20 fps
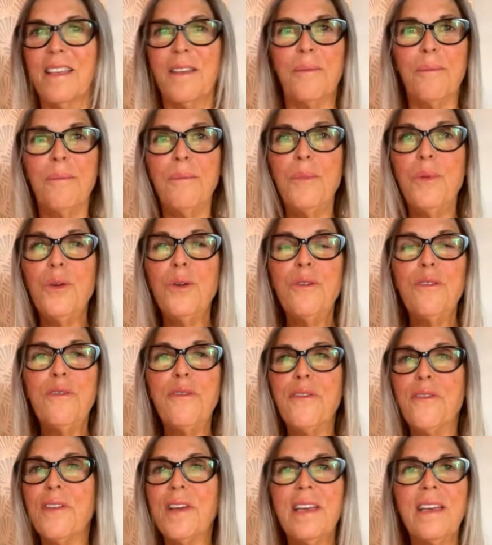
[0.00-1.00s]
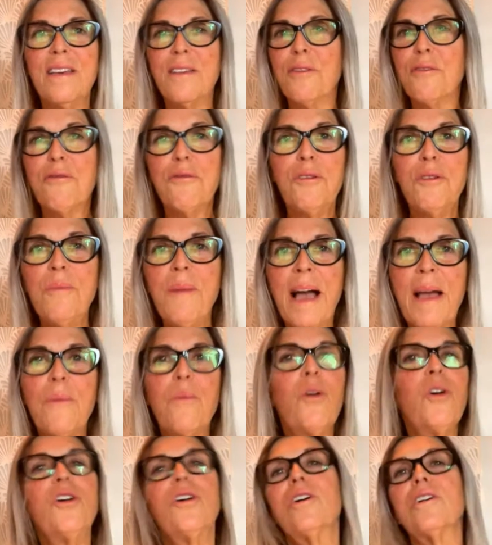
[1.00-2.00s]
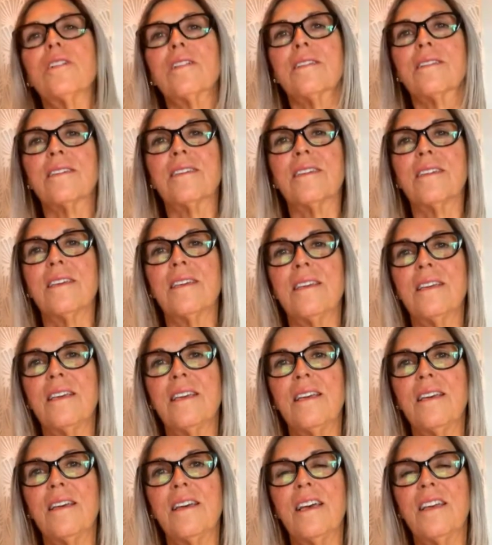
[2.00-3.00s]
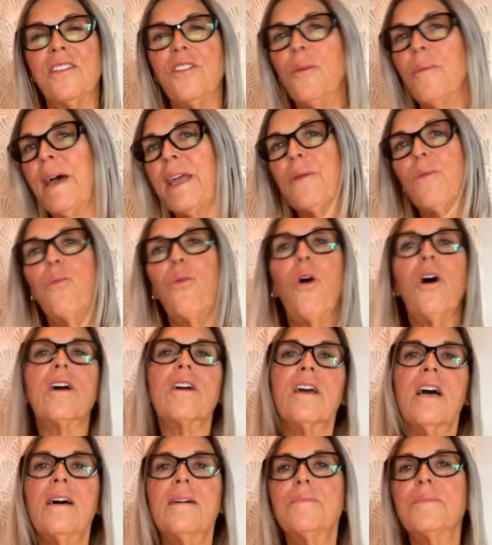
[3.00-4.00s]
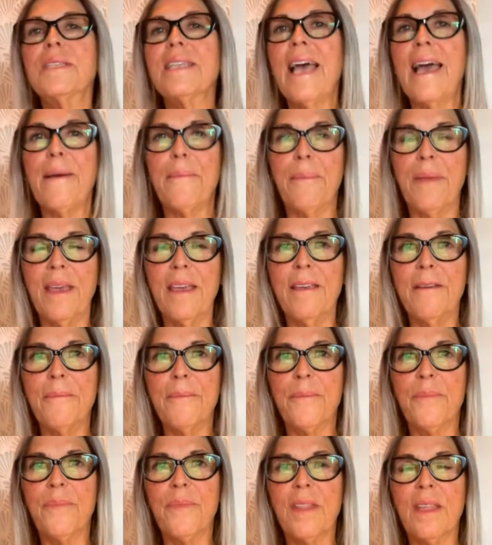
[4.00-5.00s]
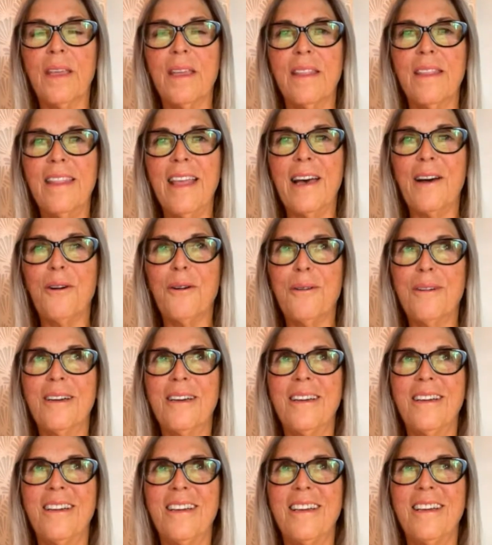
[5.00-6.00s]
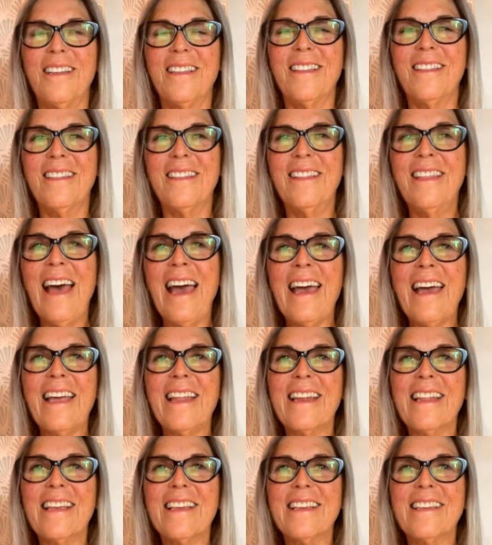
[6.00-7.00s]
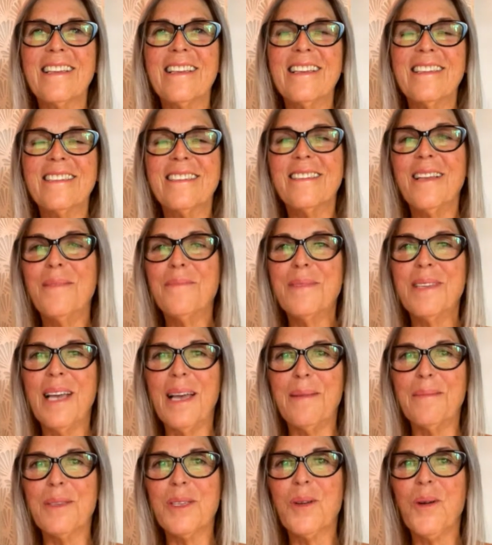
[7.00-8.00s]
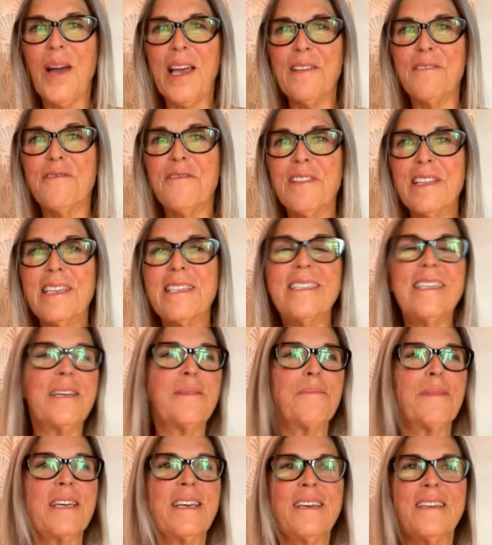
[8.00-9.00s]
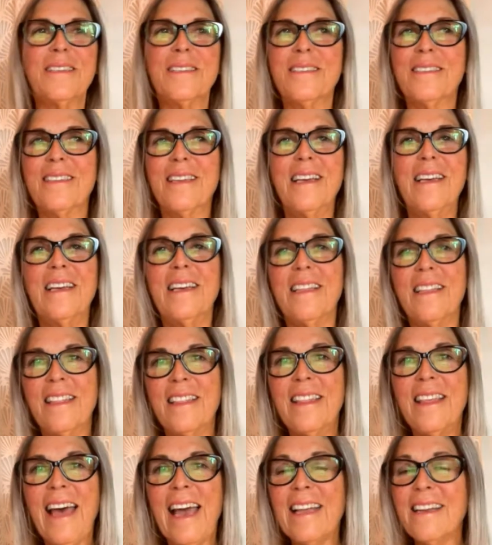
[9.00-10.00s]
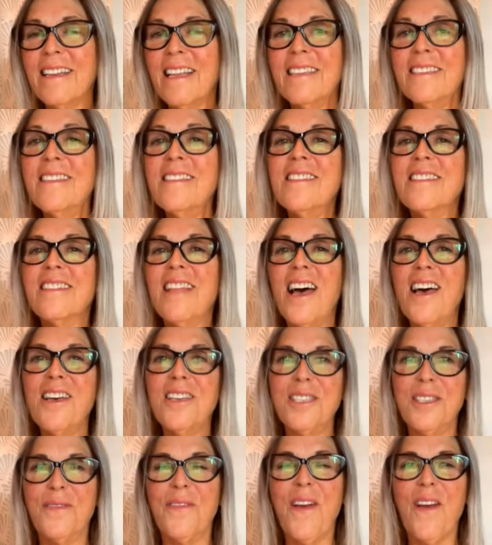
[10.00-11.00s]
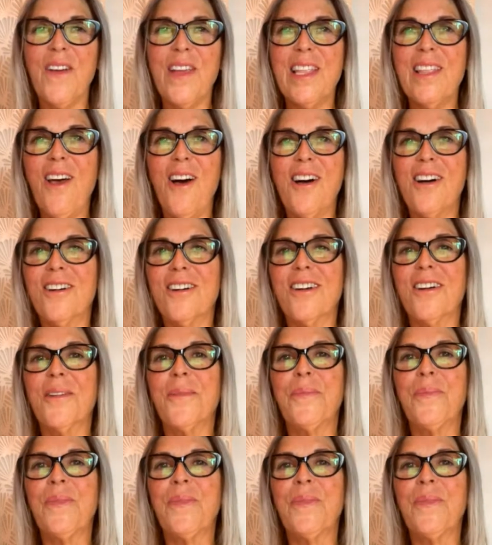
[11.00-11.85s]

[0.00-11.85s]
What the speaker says: move through my world no matter what comes at me, Now, that is sometimes quite fleeting because that doesn't last very long.